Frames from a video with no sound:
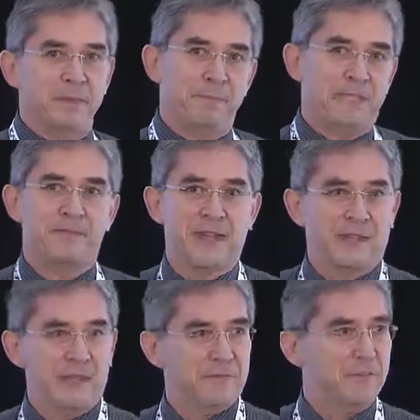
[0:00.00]
a piece of
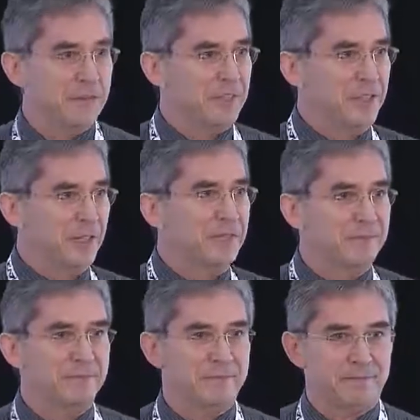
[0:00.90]
IKEA furniture?
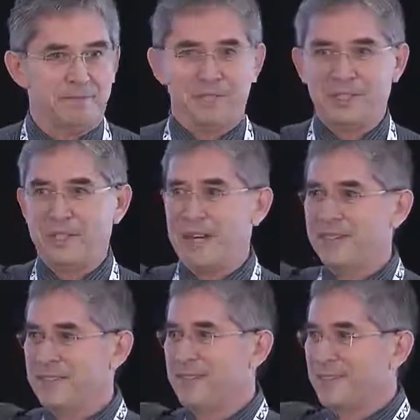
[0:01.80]
Raise your
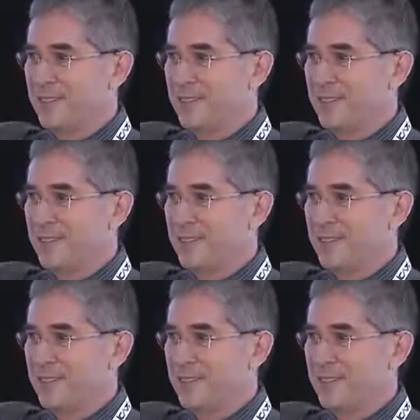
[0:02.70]
hands.